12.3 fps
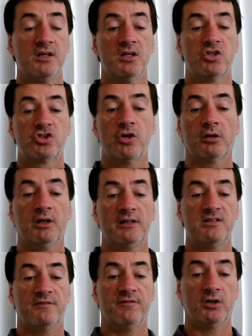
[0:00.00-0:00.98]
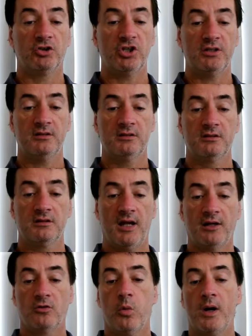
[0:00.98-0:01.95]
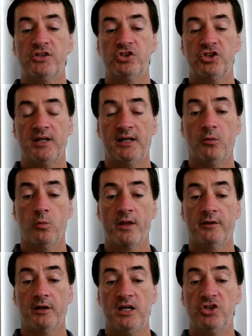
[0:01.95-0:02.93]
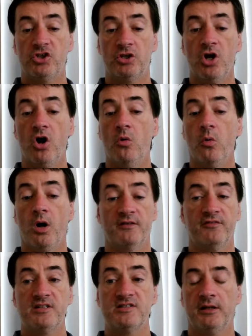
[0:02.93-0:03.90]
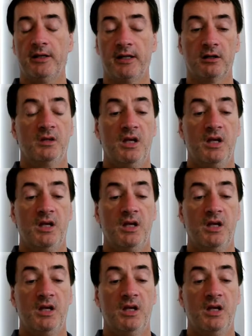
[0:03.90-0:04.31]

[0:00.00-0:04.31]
struggling to function, and questioning whether he should go on a ventilator.